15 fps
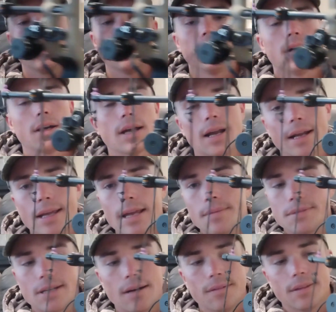Kind of
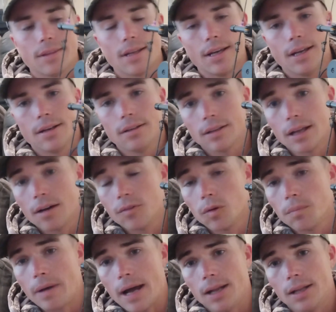keeps everything
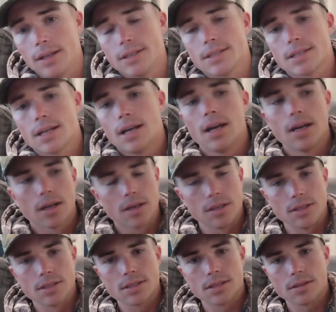level, balanced,
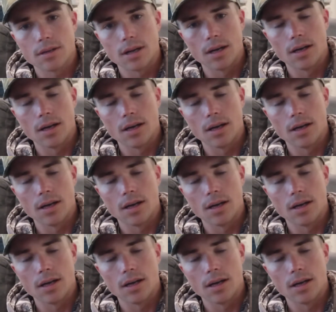because